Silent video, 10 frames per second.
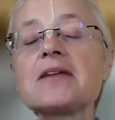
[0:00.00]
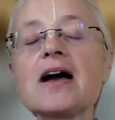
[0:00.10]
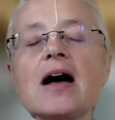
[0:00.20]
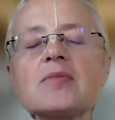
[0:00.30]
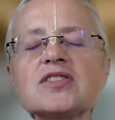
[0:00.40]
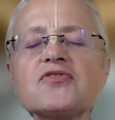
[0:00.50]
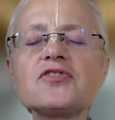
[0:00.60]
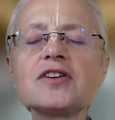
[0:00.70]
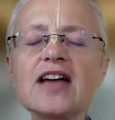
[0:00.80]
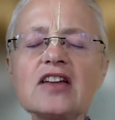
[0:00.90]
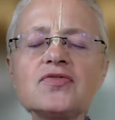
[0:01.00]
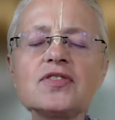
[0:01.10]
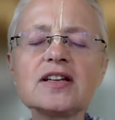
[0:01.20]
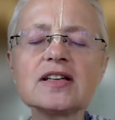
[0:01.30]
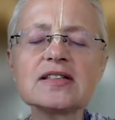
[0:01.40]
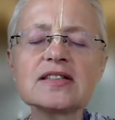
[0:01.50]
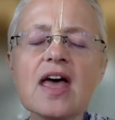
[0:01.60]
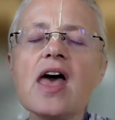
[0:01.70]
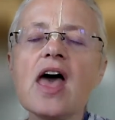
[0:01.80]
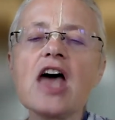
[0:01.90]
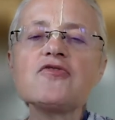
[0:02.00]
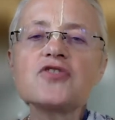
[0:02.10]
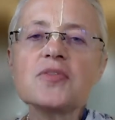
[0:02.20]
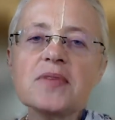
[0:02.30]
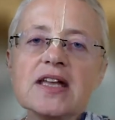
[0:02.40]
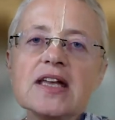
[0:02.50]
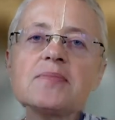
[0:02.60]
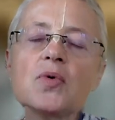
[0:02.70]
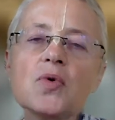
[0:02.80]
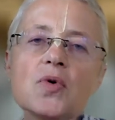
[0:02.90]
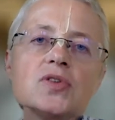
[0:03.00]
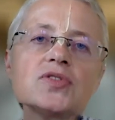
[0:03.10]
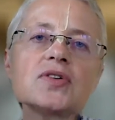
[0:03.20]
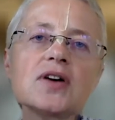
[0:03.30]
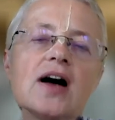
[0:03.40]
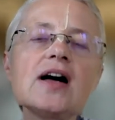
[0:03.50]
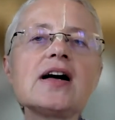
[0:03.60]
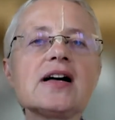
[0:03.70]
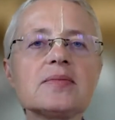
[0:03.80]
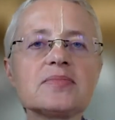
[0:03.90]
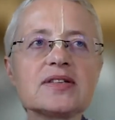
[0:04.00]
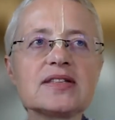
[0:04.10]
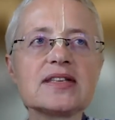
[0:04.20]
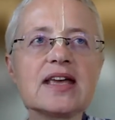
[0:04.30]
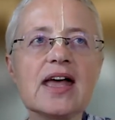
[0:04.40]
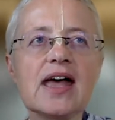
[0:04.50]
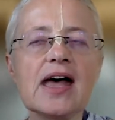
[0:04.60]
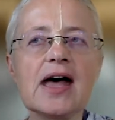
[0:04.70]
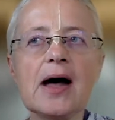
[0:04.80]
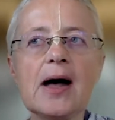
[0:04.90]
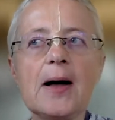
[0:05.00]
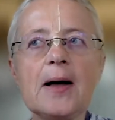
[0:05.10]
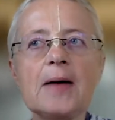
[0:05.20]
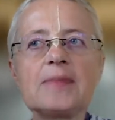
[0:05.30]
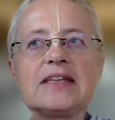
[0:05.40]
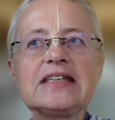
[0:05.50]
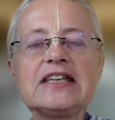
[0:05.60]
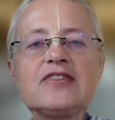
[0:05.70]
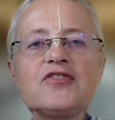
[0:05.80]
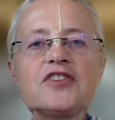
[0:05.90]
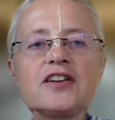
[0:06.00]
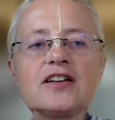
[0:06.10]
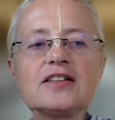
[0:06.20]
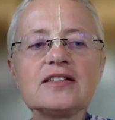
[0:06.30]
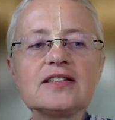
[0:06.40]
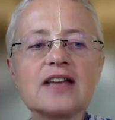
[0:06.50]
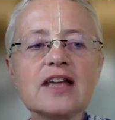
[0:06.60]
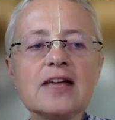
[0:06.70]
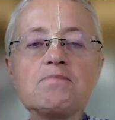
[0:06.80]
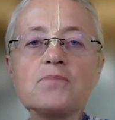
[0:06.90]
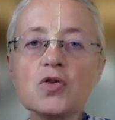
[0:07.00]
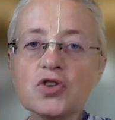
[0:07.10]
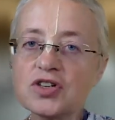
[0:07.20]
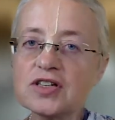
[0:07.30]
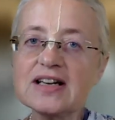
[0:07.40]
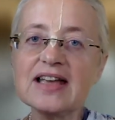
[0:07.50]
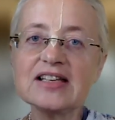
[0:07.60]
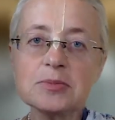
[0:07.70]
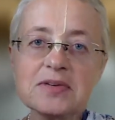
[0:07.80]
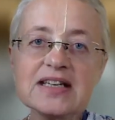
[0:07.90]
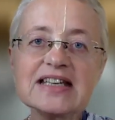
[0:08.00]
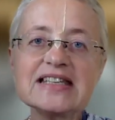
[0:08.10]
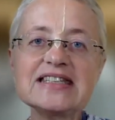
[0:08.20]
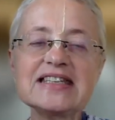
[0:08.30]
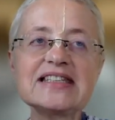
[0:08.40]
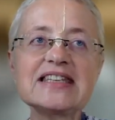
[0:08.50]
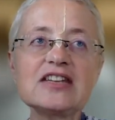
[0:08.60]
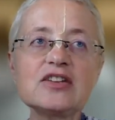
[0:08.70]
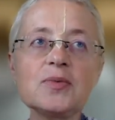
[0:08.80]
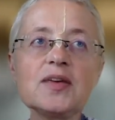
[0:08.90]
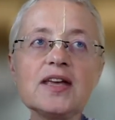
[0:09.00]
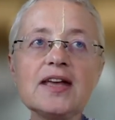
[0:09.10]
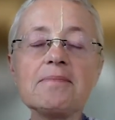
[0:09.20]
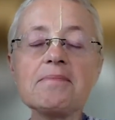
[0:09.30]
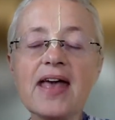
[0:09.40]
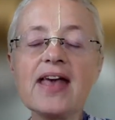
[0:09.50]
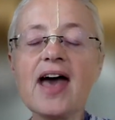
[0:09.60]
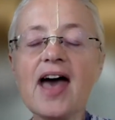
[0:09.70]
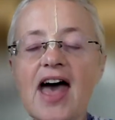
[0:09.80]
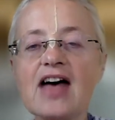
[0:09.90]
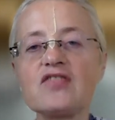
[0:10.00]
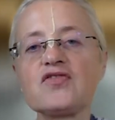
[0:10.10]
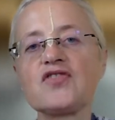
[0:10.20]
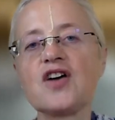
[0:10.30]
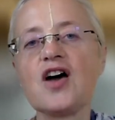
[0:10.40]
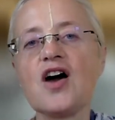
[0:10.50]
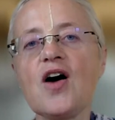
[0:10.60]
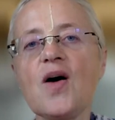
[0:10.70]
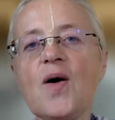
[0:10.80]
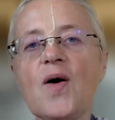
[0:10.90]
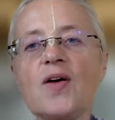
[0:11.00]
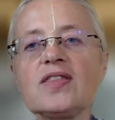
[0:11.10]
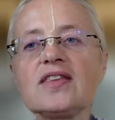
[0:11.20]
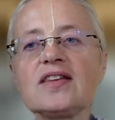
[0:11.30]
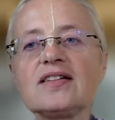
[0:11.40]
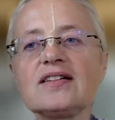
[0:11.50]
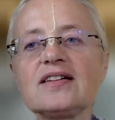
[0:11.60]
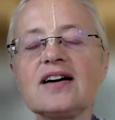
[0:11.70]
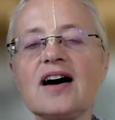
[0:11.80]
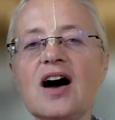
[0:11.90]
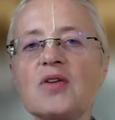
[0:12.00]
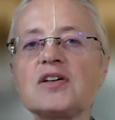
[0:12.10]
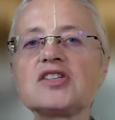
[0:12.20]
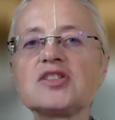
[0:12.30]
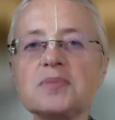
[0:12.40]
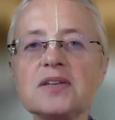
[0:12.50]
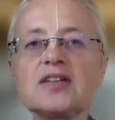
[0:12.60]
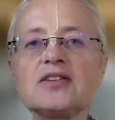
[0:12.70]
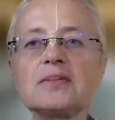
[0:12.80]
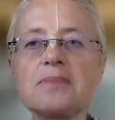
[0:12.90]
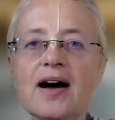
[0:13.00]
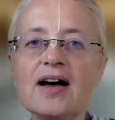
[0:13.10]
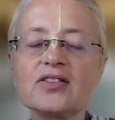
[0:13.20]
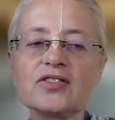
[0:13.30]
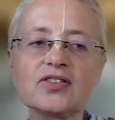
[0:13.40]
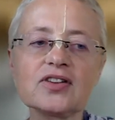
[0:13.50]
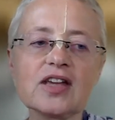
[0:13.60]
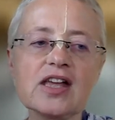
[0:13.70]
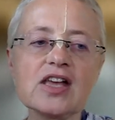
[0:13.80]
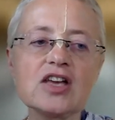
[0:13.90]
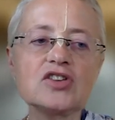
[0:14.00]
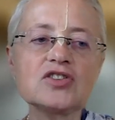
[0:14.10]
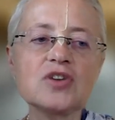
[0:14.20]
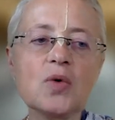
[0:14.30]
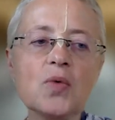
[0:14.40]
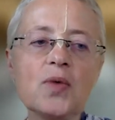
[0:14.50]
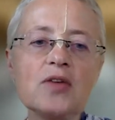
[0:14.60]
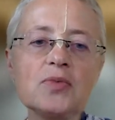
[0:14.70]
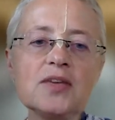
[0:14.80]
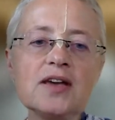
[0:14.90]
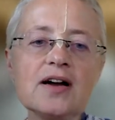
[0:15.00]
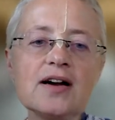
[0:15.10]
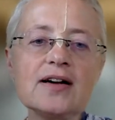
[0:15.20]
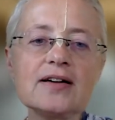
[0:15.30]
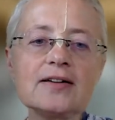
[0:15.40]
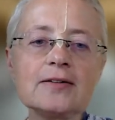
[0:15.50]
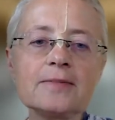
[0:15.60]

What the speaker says: comes the forgetfulness, and from him also comes the different emotional experiences that we may have on our spiritual path. So when we are